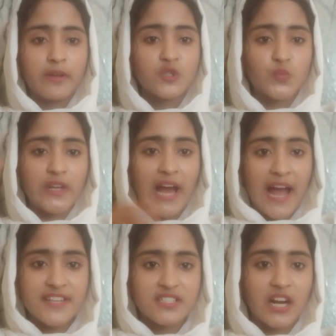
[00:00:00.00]
Because when
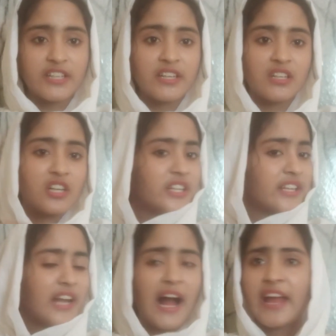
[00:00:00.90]
I started
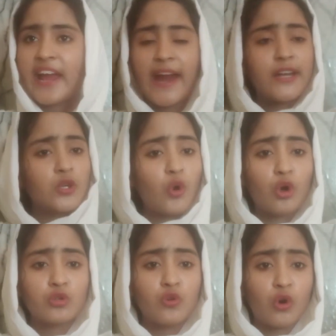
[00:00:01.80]
learning, I had
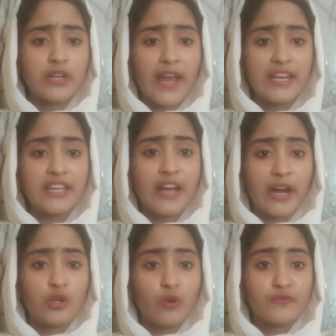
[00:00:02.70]
not got any
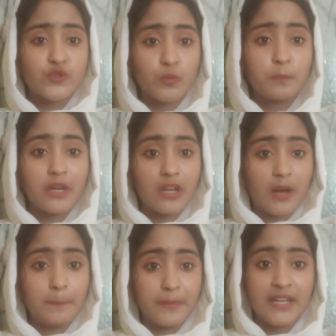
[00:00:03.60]
kind of super
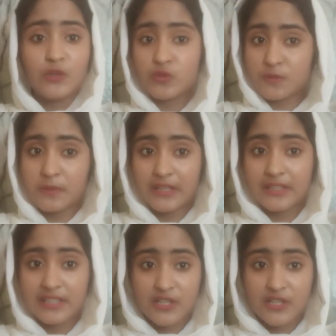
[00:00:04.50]
company to speak.